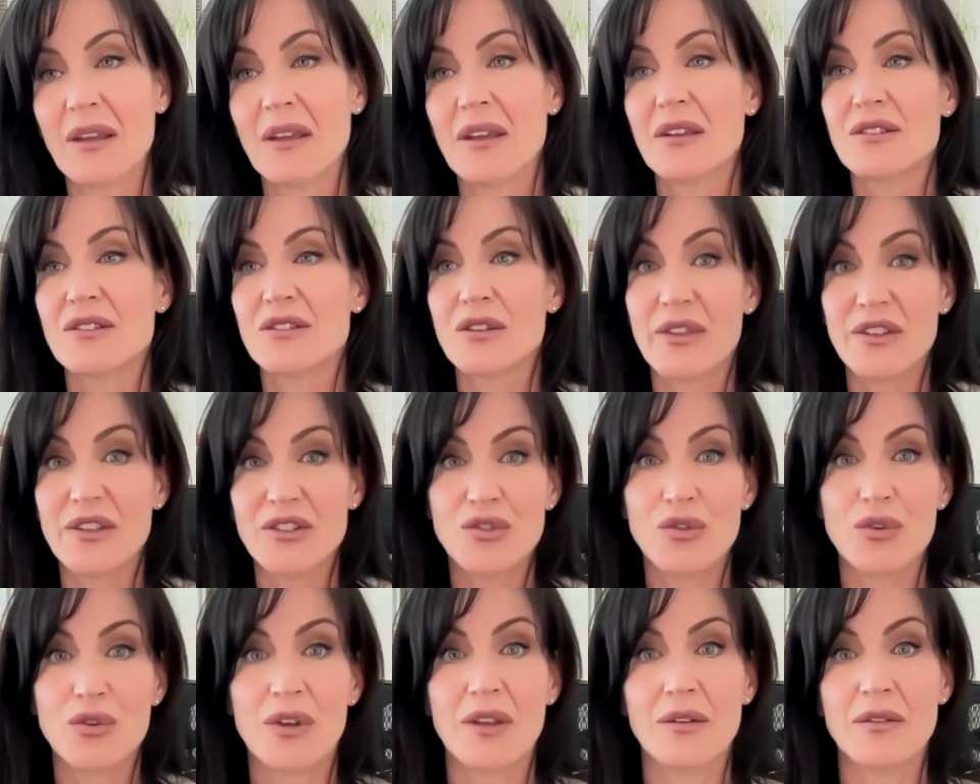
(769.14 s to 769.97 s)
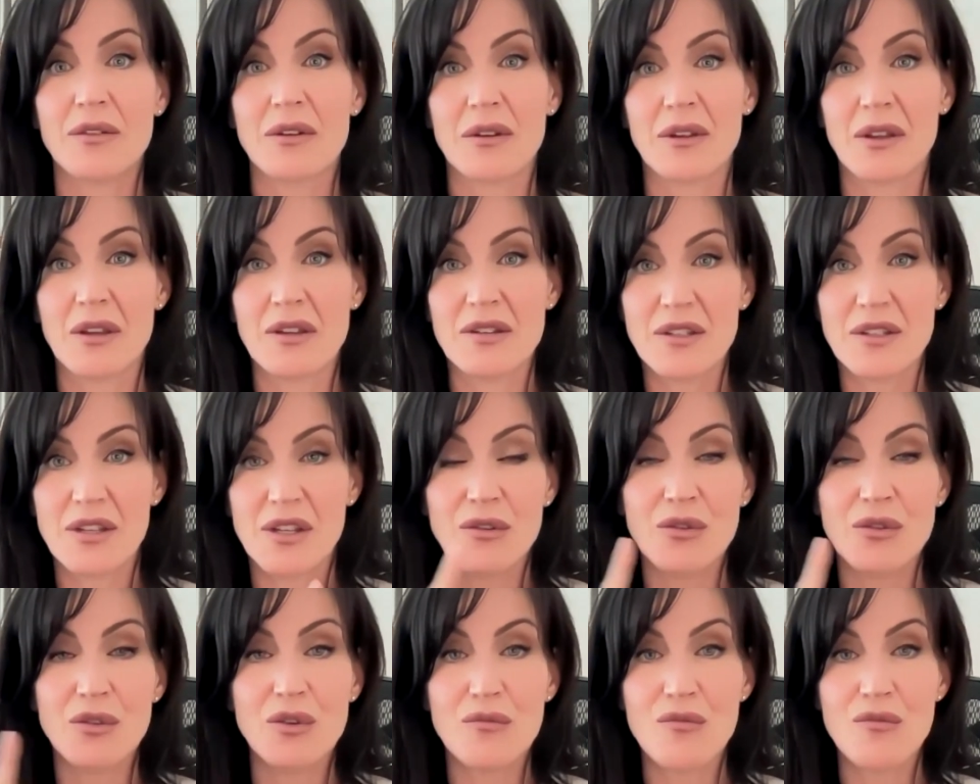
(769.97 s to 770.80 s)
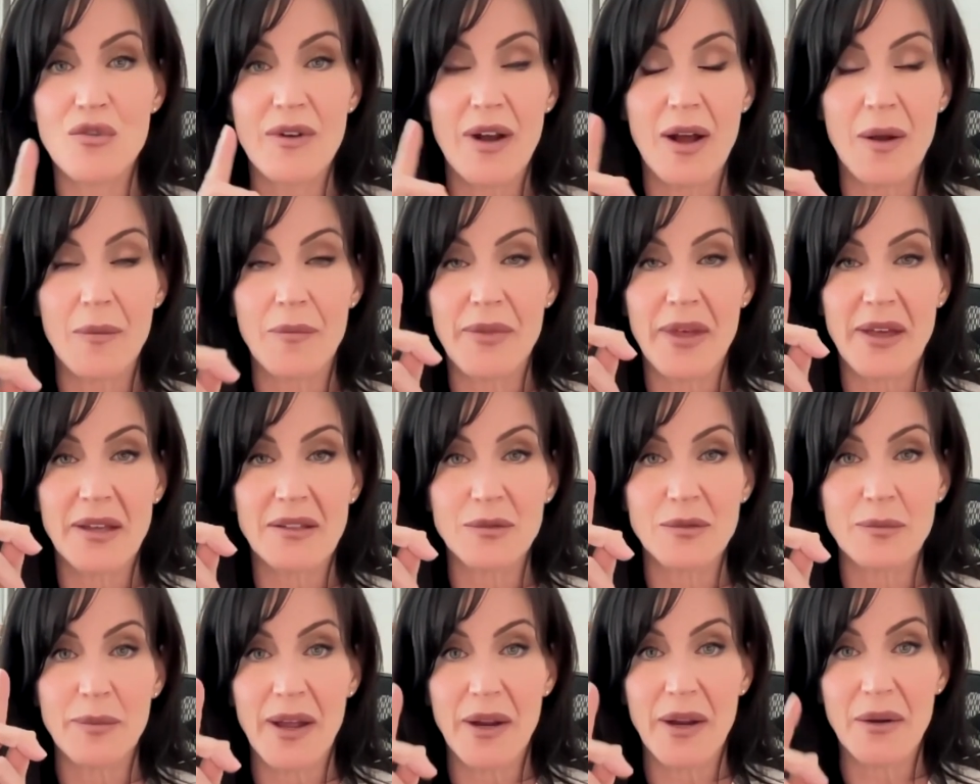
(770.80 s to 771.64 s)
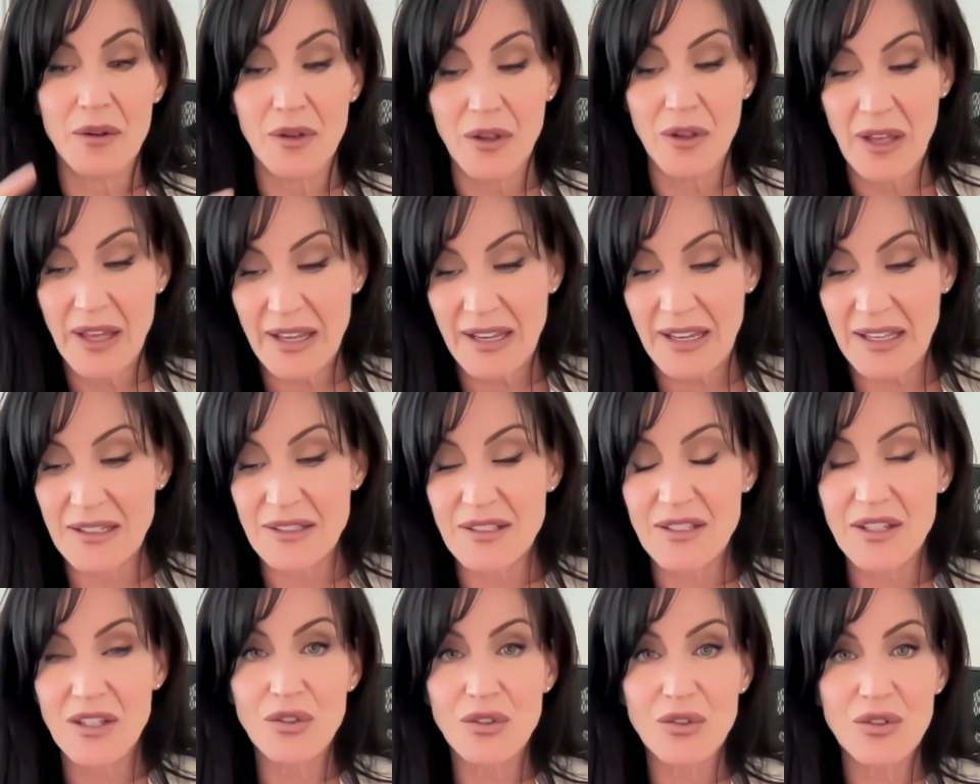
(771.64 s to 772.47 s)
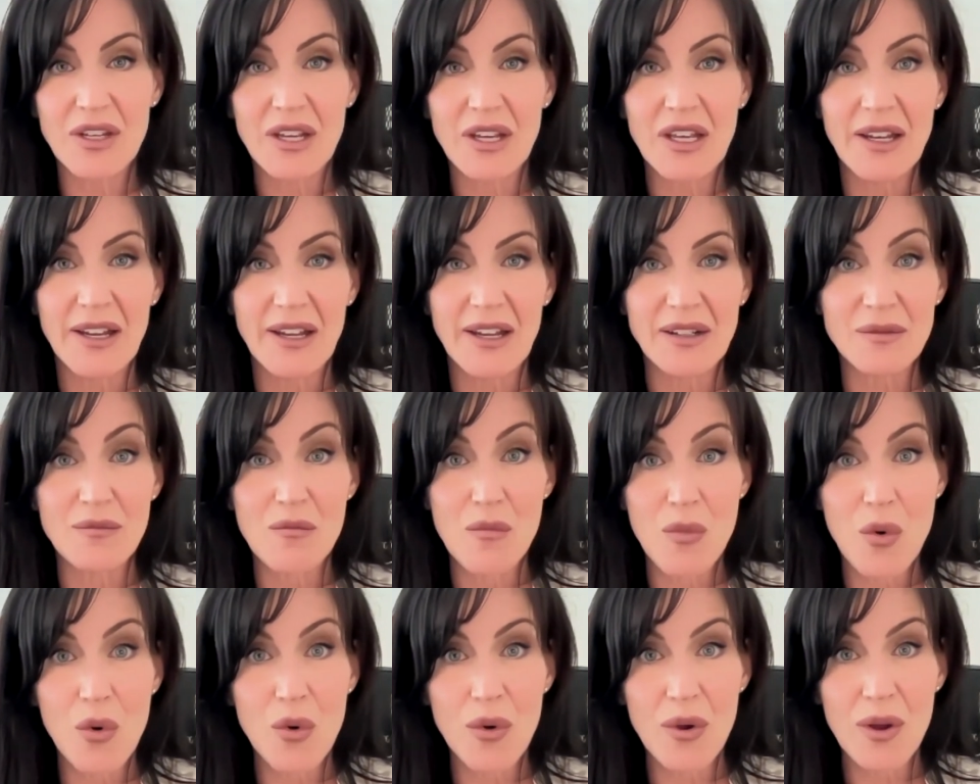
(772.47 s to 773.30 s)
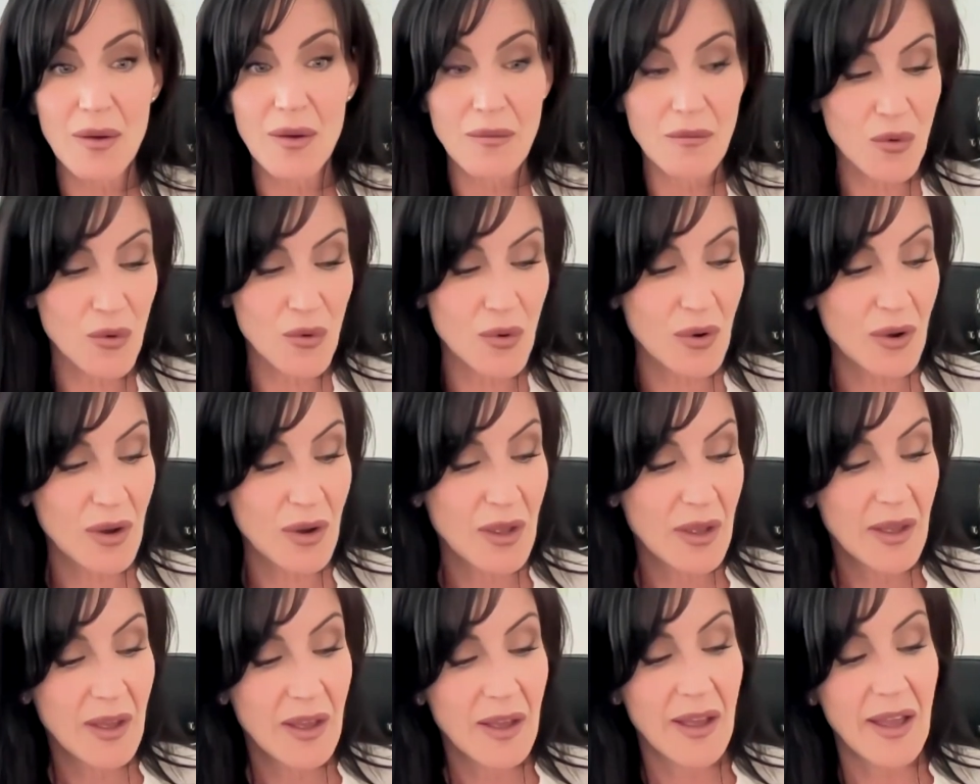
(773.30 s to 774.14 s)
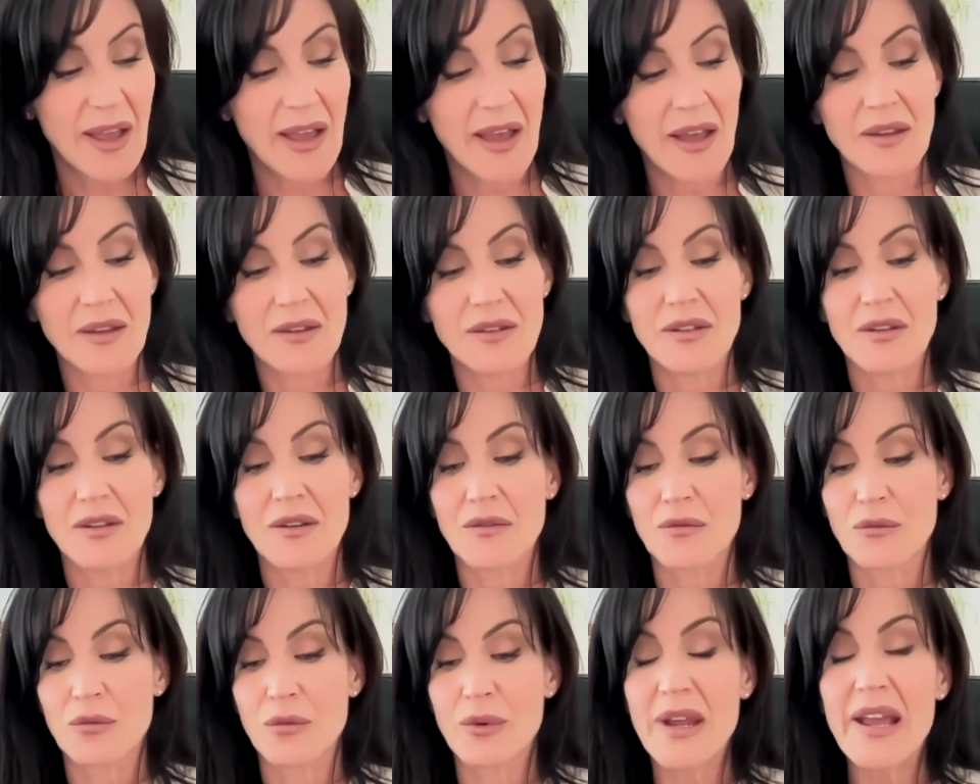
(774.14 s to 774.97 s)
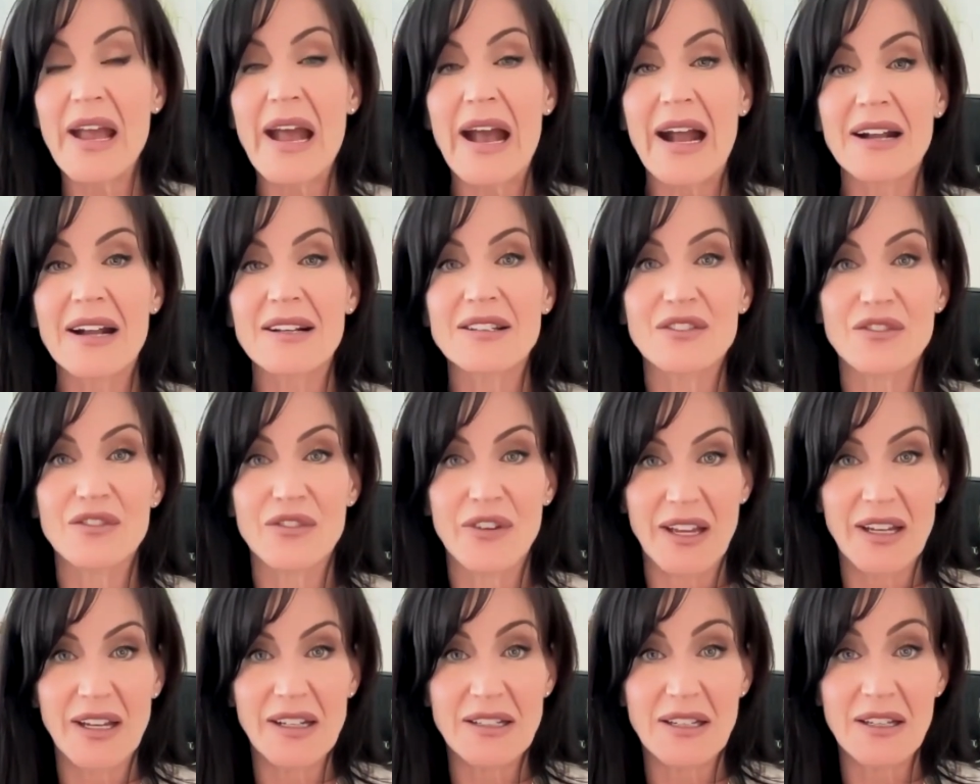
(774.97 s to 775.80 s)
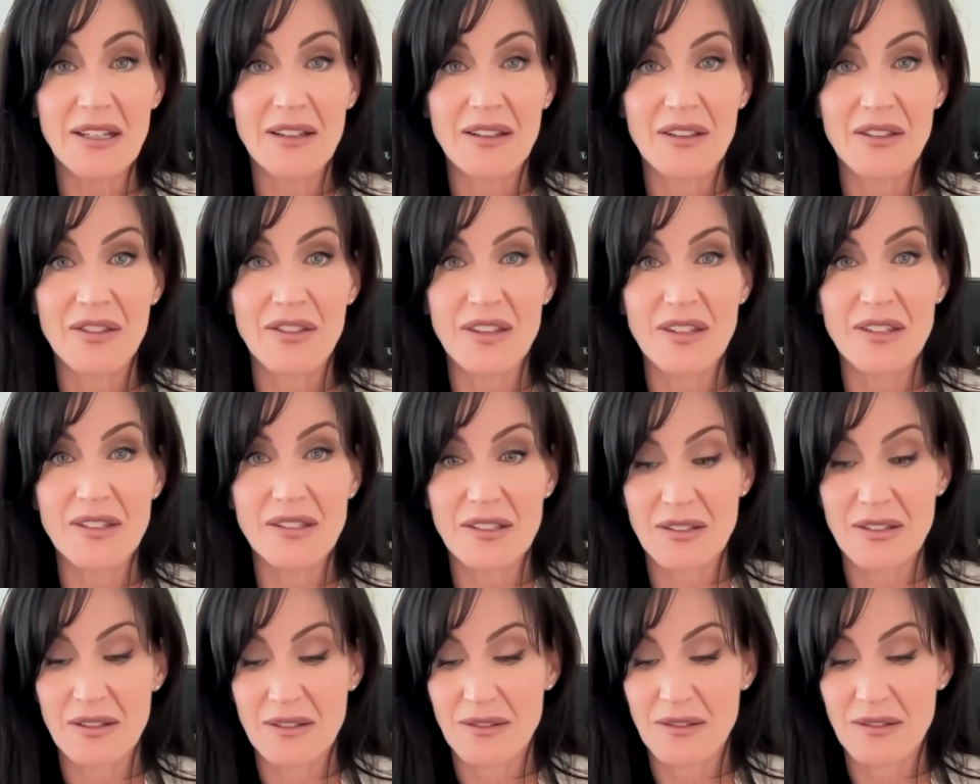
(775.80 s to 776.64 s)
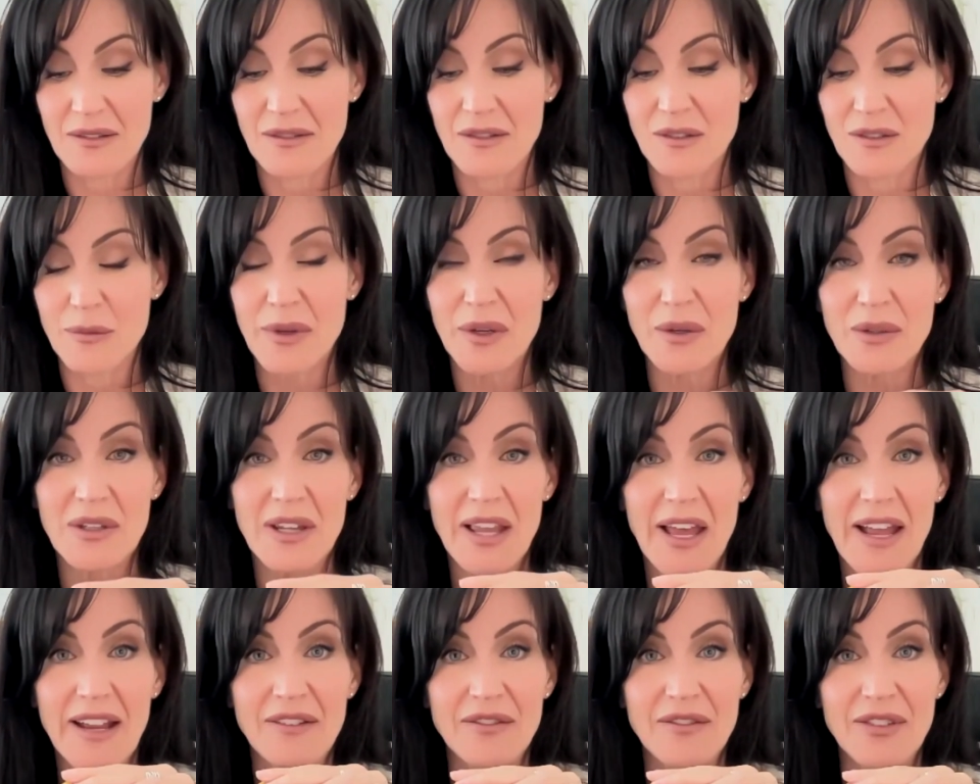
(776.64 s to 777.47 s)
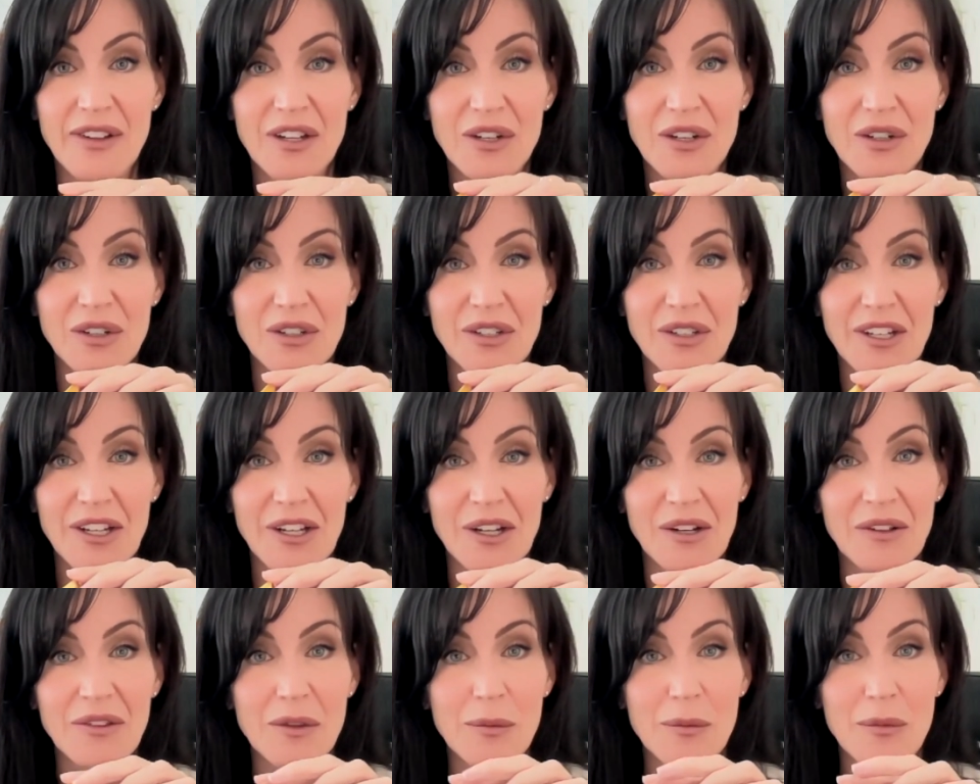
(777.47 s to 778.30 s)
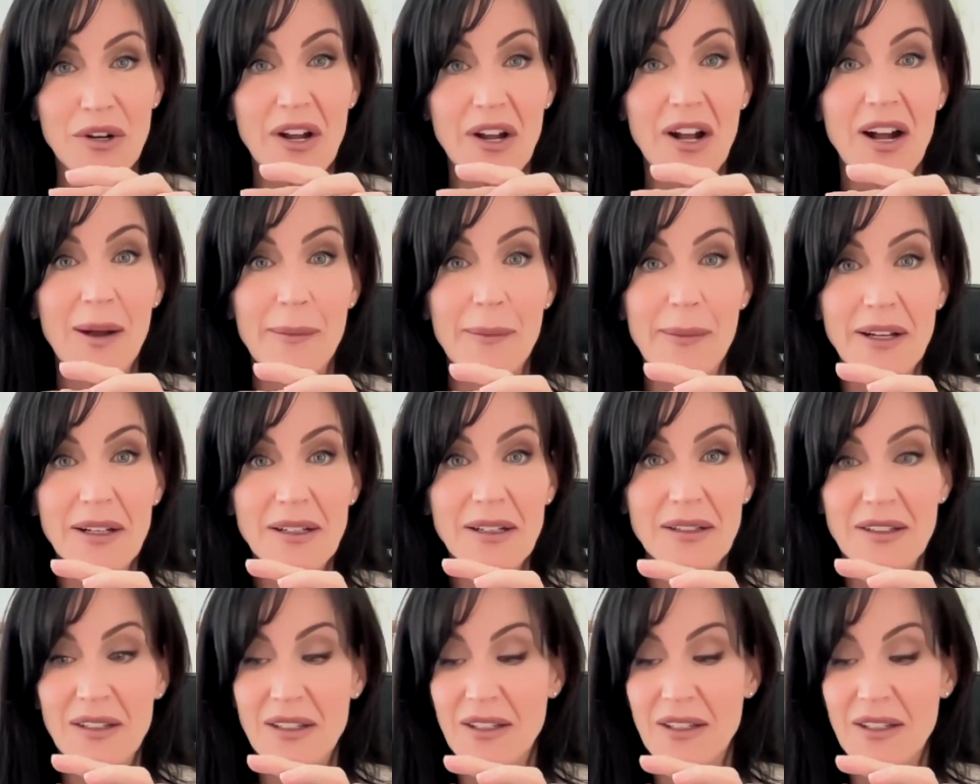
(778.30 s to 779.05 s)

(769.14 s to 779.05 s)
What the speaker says: so that you can continue to move up that spiral, continue to connect more and more, and reactivate this spirit light vehicle here, the Merkaba,